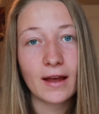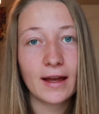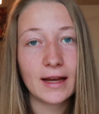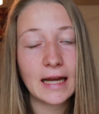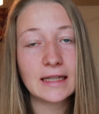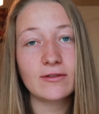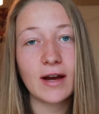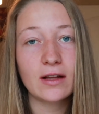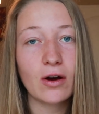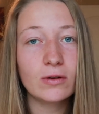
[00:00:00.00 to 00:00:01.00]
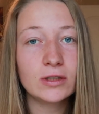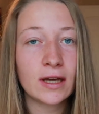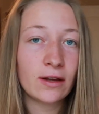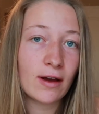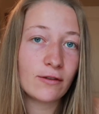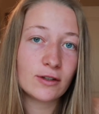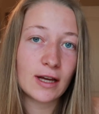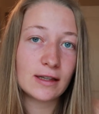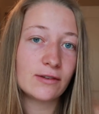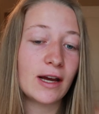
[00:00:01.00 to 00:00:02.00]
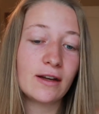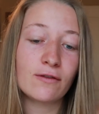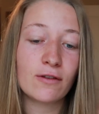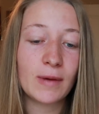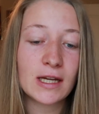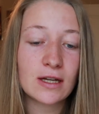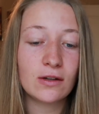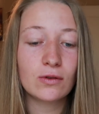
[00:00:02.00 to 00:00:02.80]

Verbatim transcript: uh, get the right coaching, you have to get the right information